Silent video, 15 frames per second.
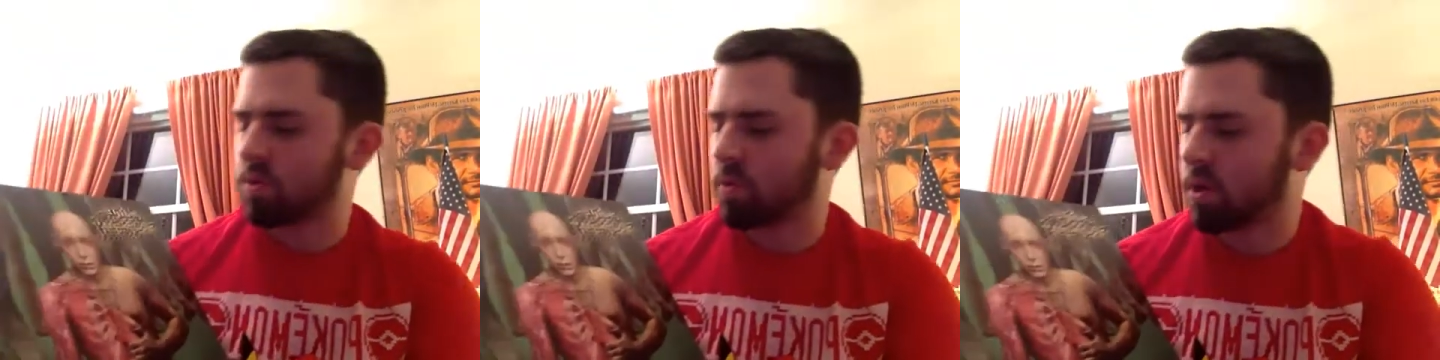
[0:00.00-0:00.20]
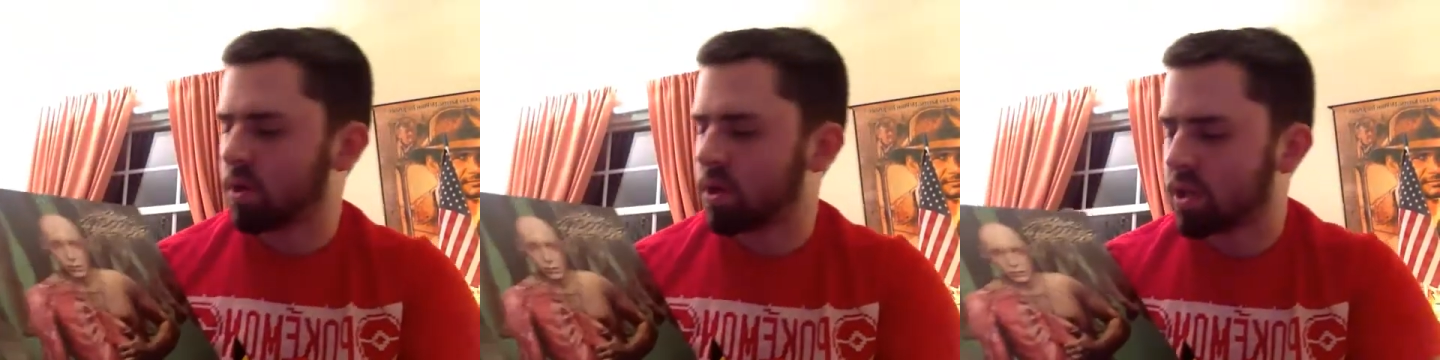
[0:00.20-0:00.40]

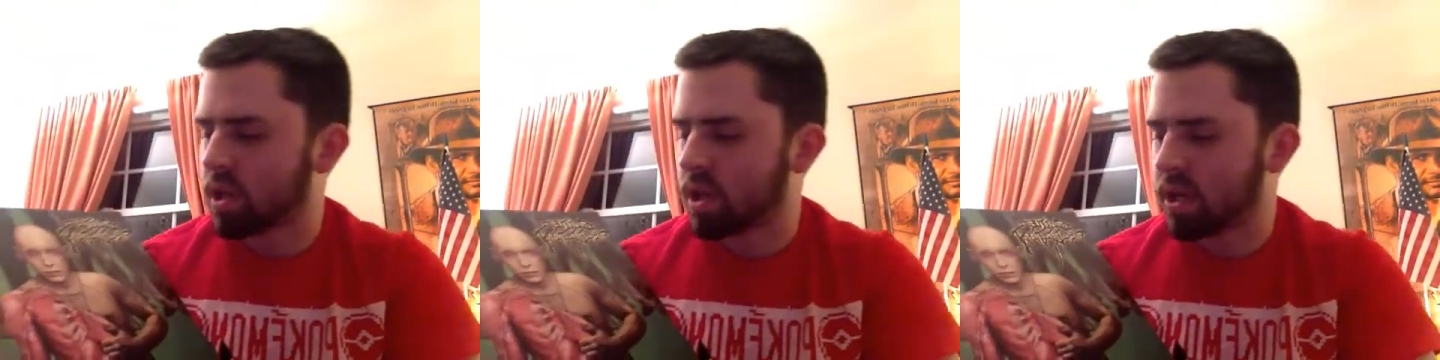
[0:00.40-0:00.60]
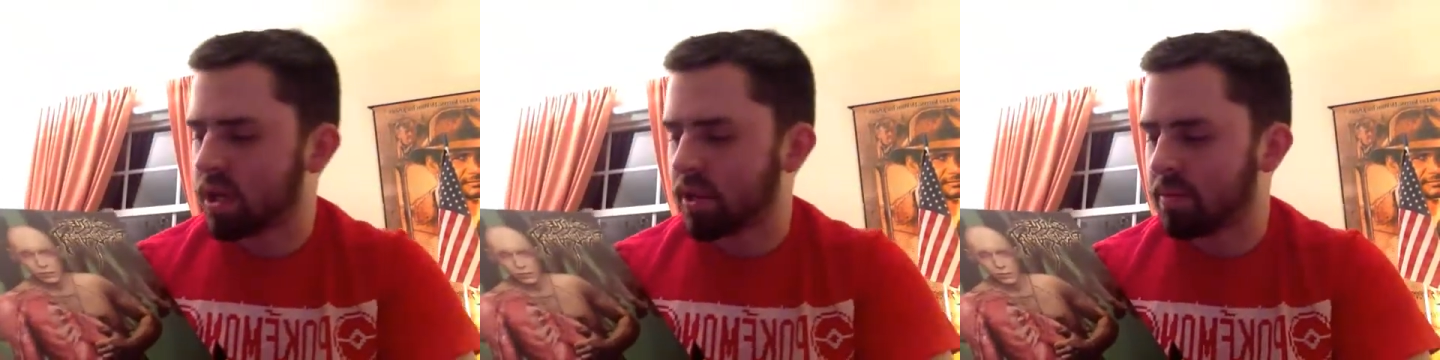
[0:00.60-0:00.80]
was
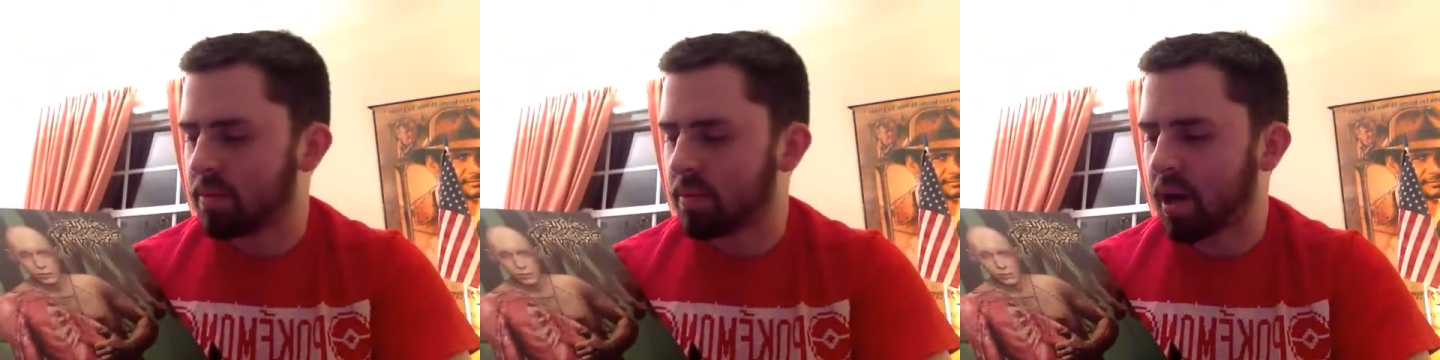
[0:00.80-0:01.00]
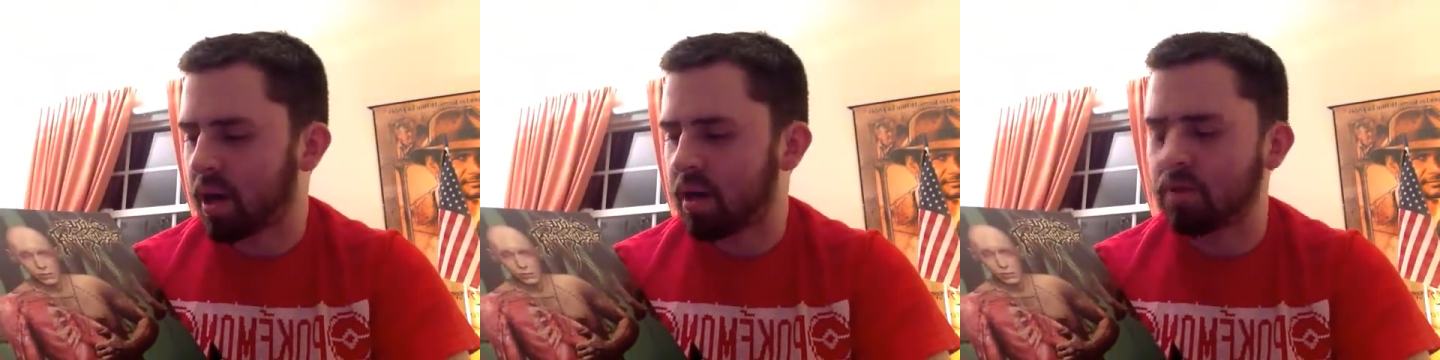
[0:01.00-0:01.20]
them
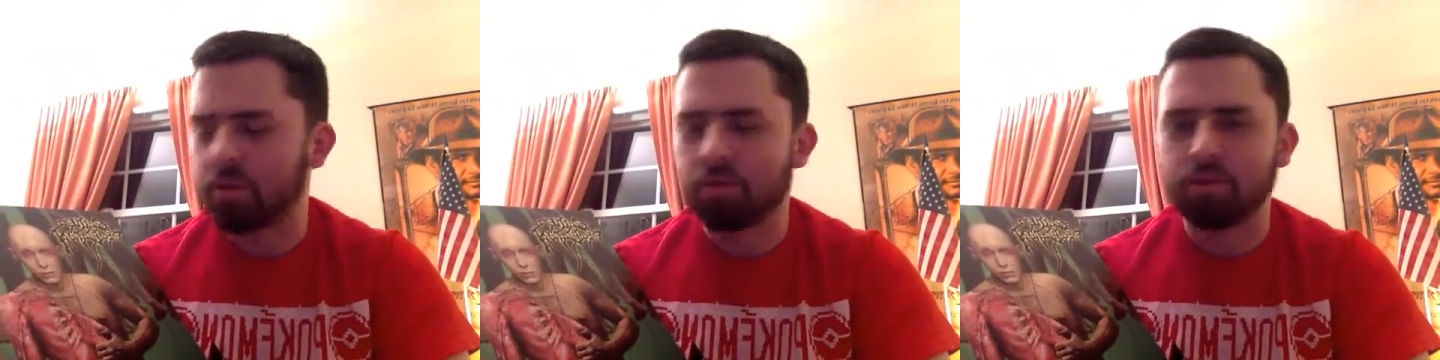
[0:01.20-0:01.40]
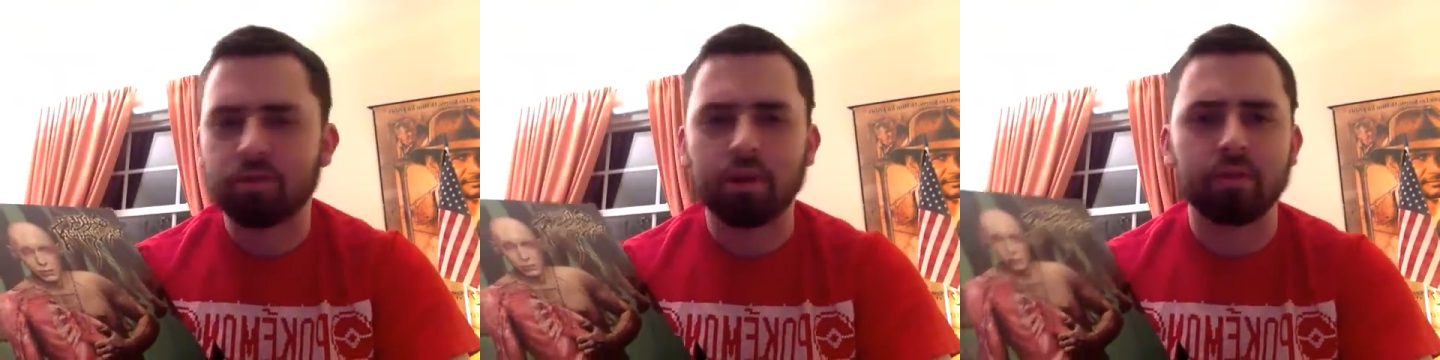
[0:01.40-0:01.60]
kind of
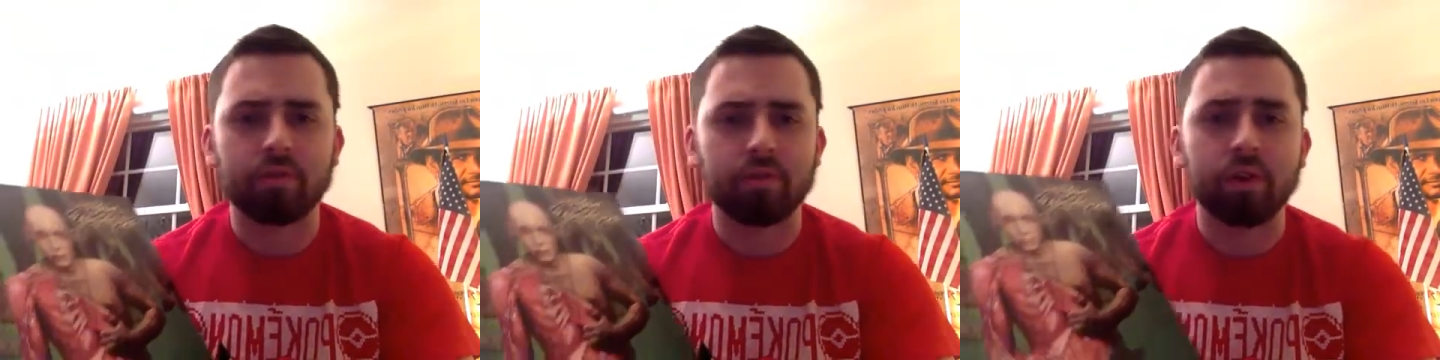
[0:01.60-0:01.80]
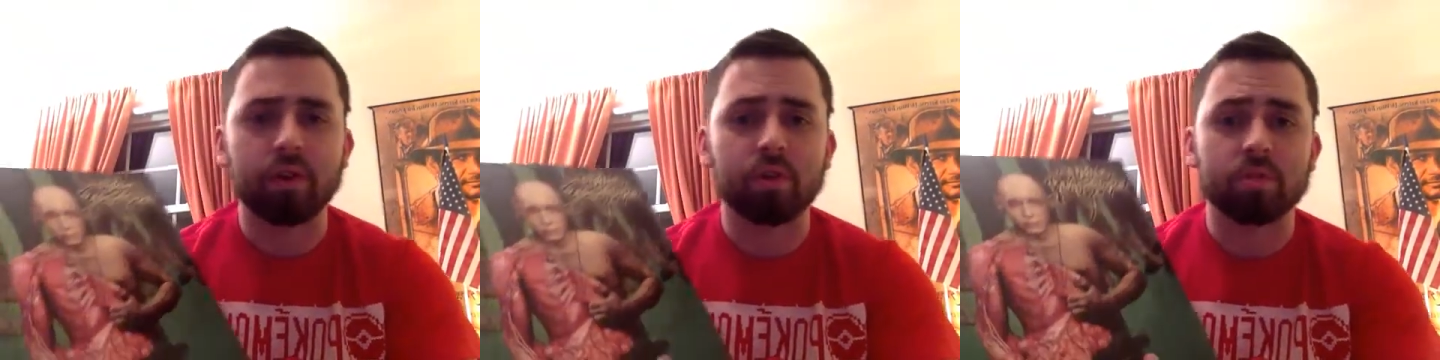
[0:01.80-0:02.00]
trying to
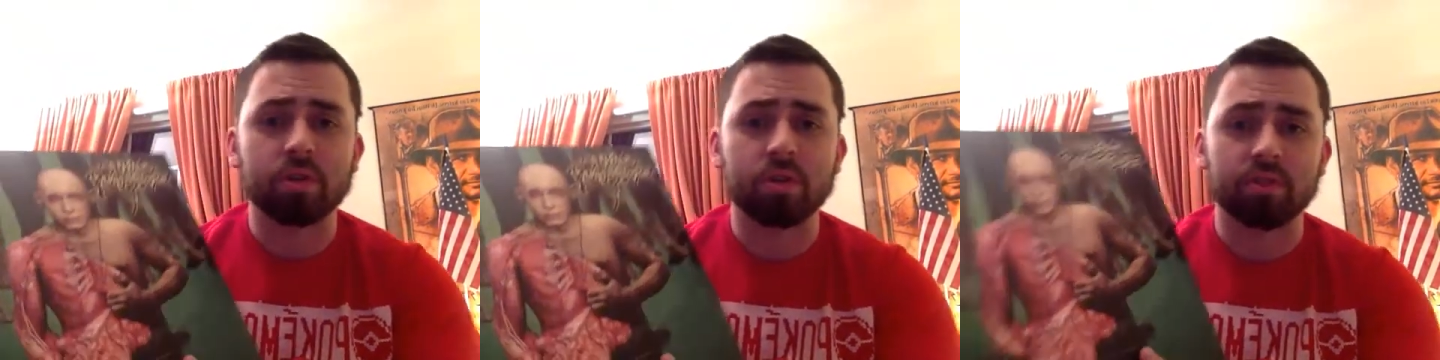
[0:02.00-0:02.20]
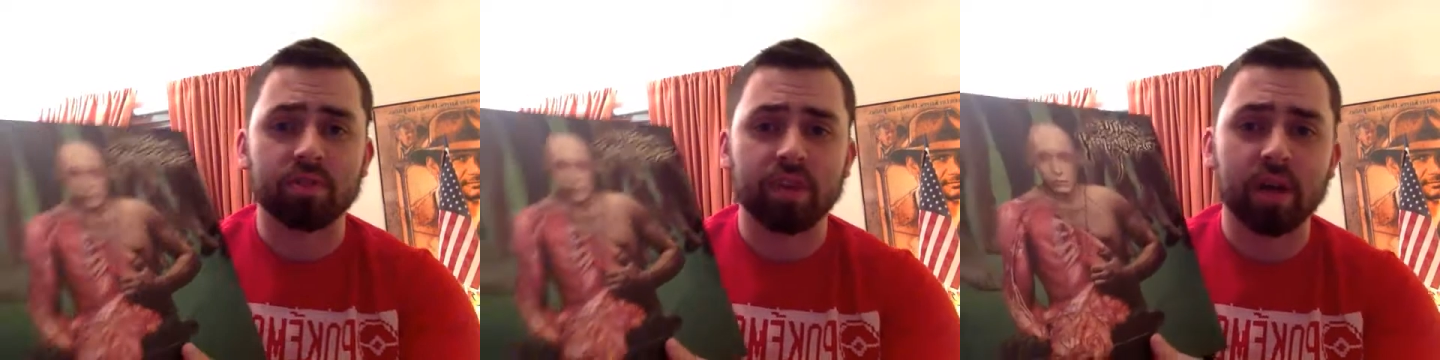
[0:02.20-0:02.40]
figure
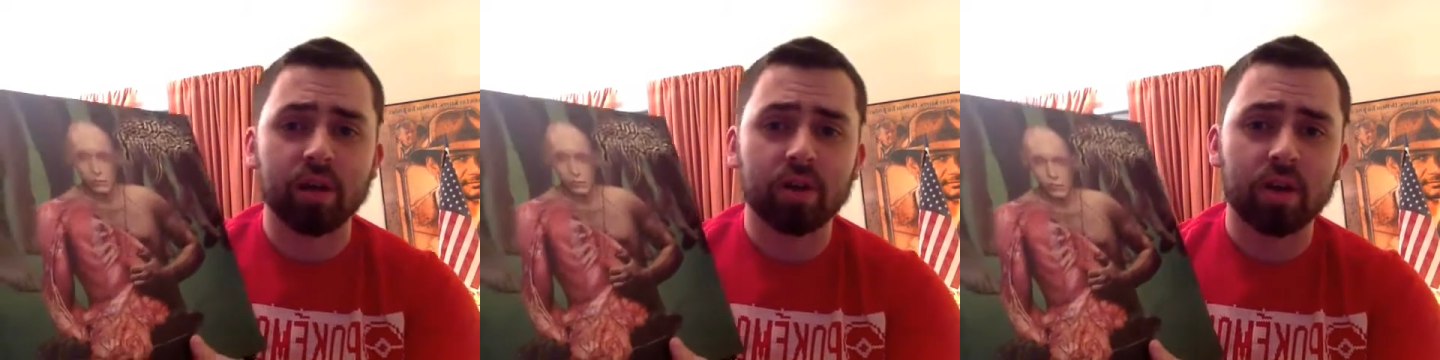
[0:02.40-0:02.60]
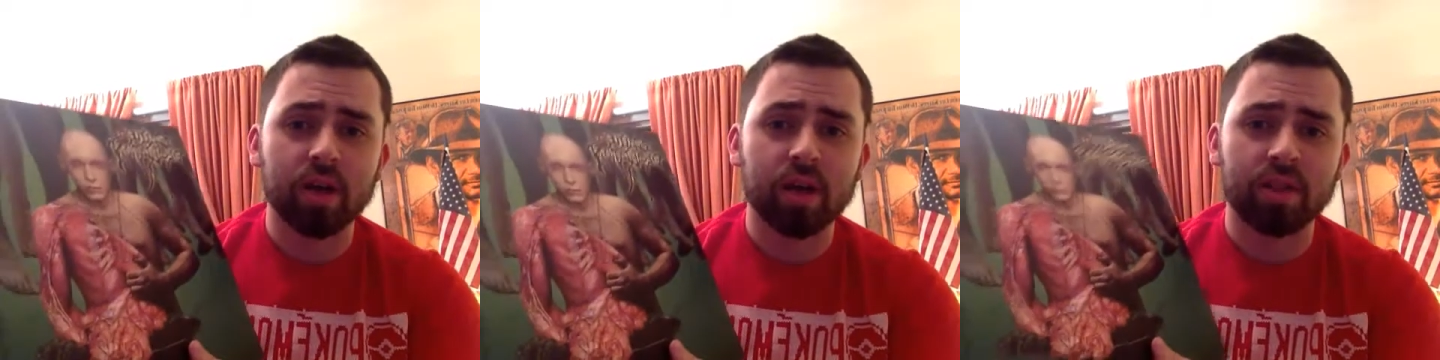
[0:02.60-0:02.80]
themselves out
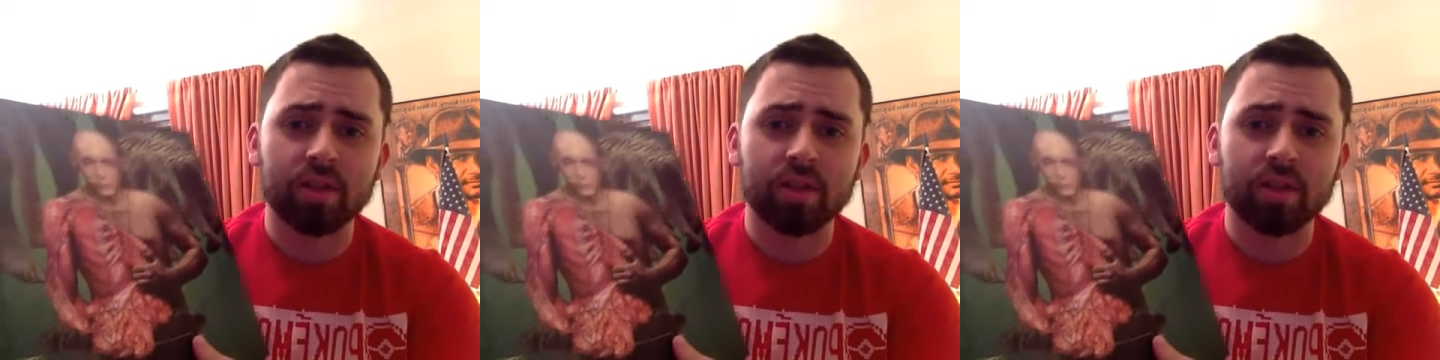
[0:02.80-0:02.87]
a lot.